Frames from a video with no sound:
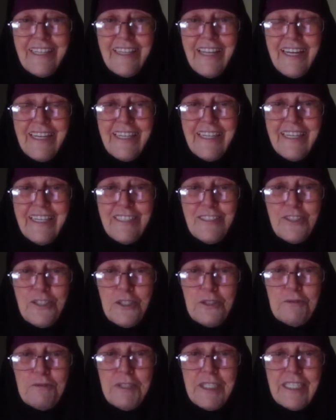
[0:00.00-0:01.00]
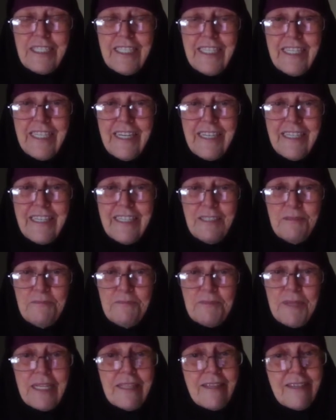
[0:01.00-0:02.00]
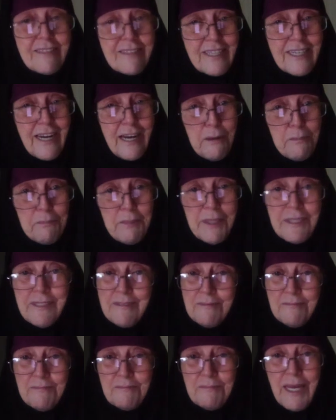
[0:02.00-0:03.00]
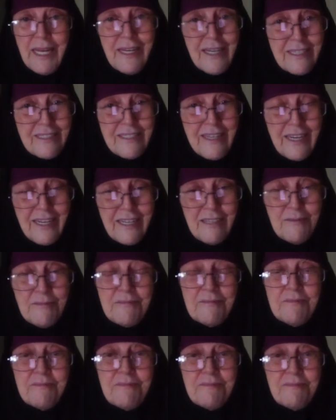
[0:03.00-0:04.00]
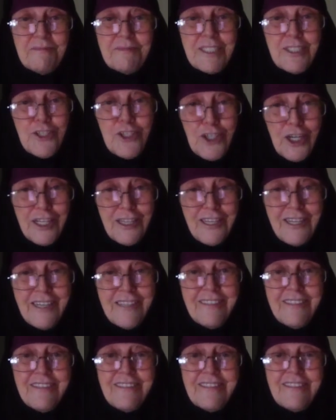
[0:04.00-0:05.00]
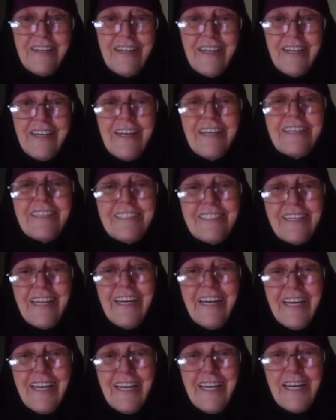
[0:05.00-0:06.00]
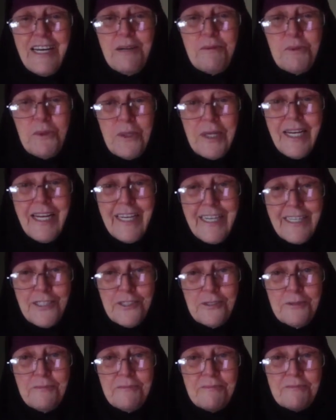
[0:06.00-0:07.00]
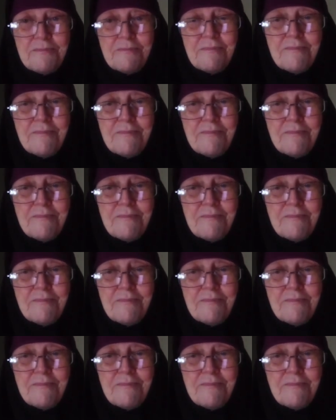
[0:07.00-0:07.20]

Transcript: that needs to really listen up, may I say? Inshallah. Assalamu alaikum.